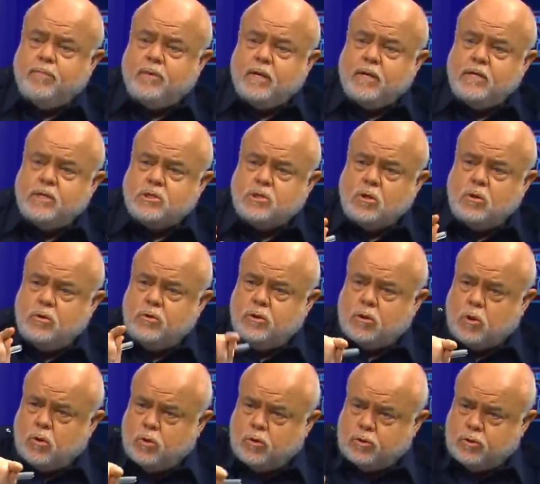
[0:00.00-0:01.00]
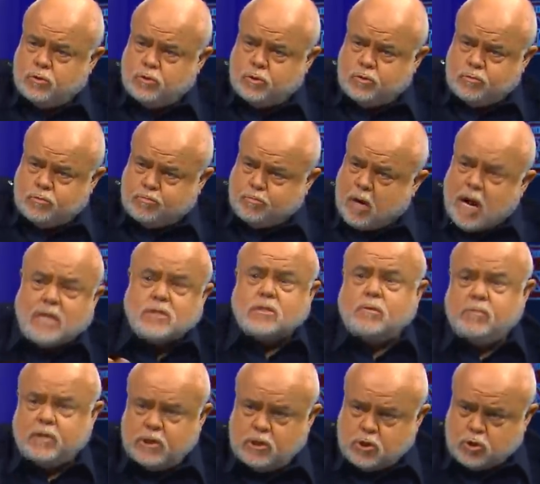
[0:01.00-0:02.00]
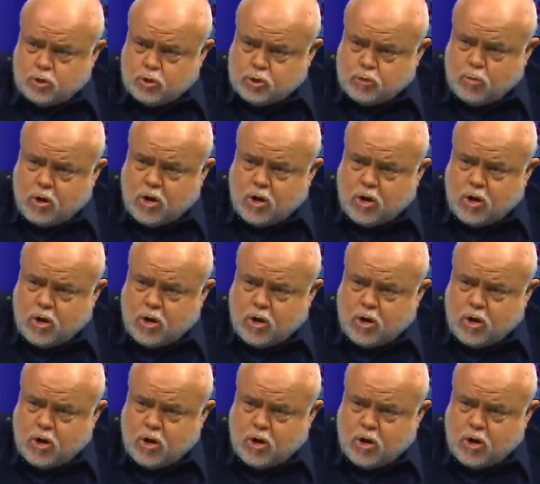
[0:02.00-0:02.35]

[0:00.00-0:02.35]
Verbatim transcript: place on possibly George